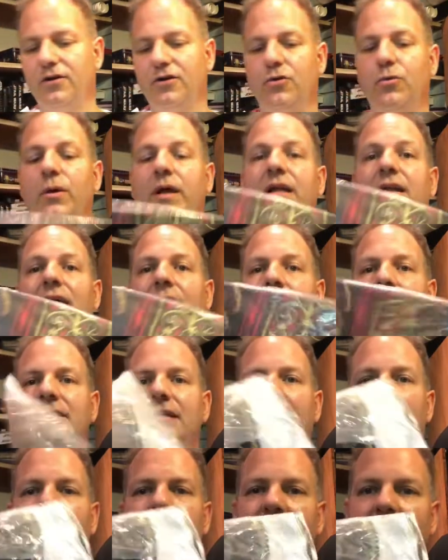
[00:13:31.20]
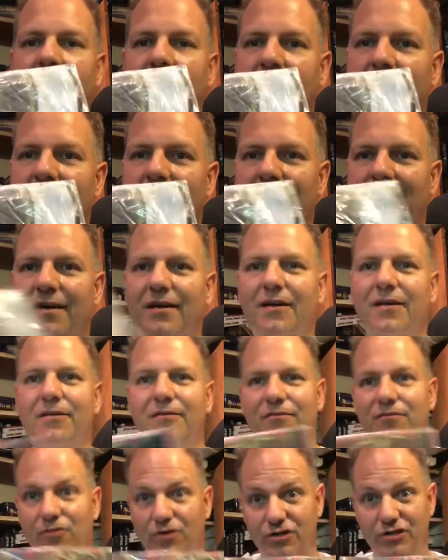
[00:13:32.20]
Queen Amidala
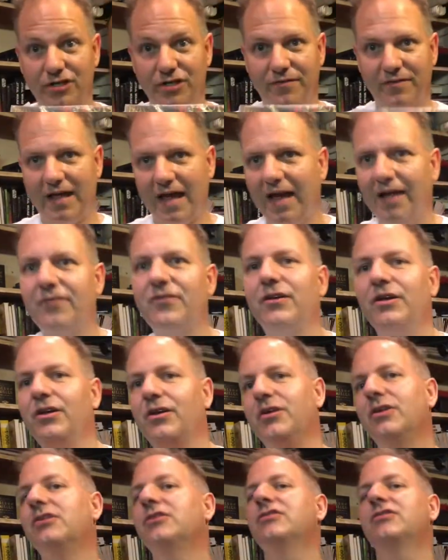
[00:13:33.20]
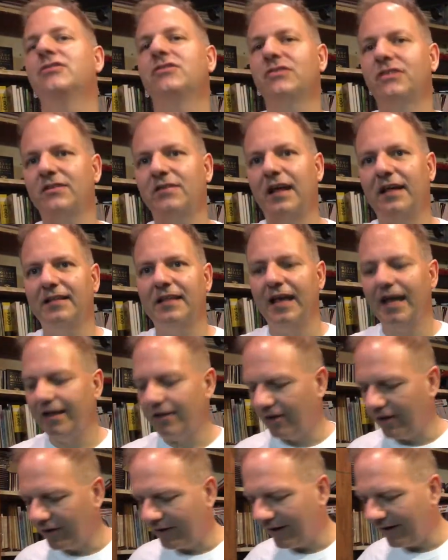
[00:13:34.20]
version of that. So, just like the
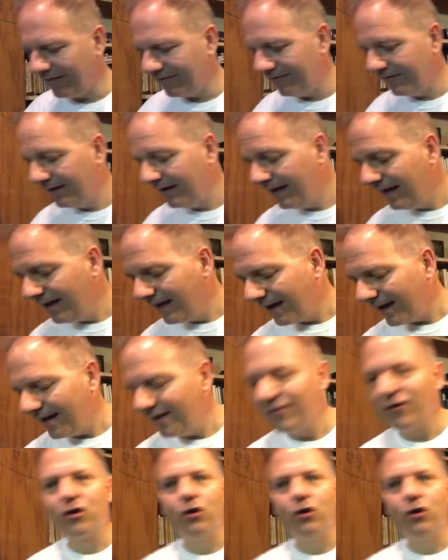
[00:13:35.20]
head cut off. Kind